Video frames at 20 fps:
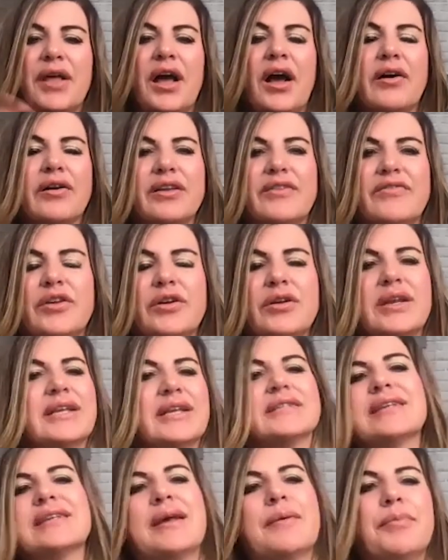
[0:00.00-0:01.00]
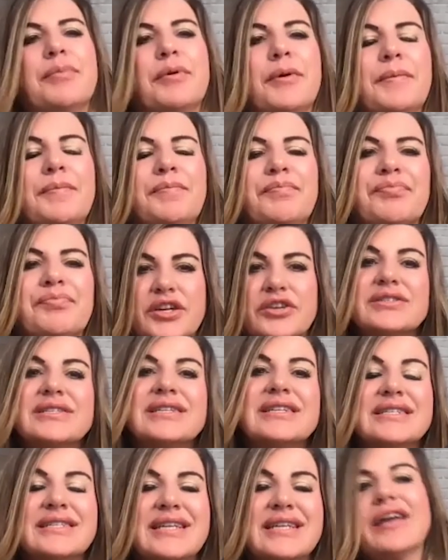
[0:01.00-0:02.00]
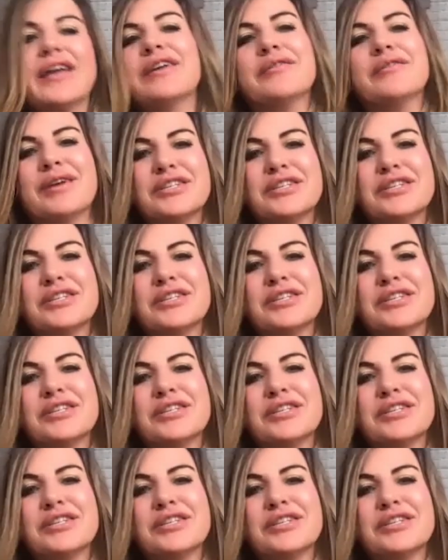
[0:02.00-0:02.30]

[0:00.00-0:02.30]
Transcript: I'll give you an example. There's an Italian